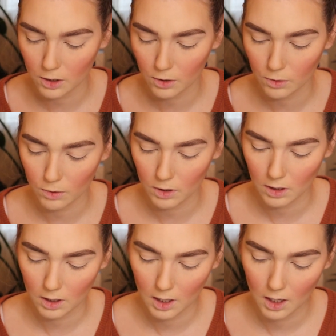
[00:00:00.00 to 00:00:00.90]
to
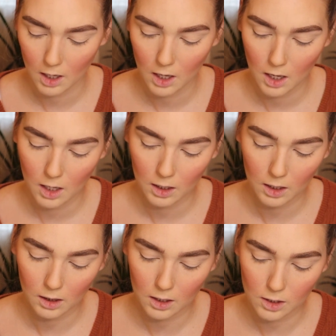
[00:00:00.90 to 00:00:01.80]

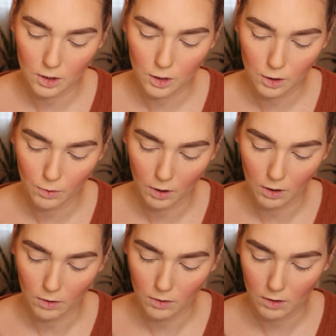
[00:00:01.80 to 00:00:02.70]
get this
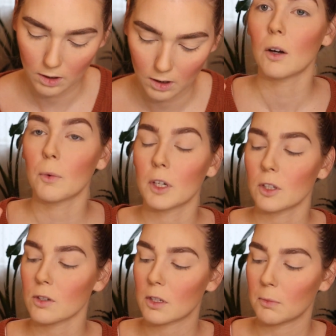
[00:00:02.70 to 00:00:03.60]
duo. I want
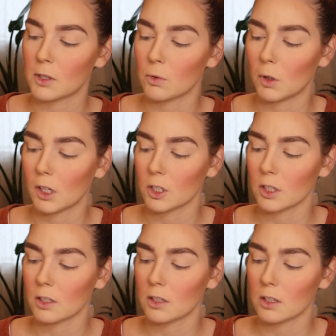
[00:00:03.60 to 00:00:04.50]
to do some
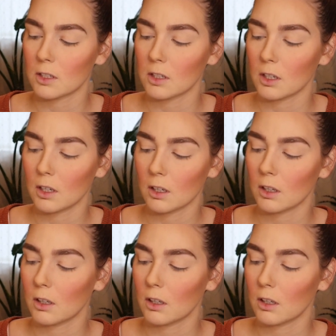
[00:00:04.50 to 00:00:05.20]
swatches to see.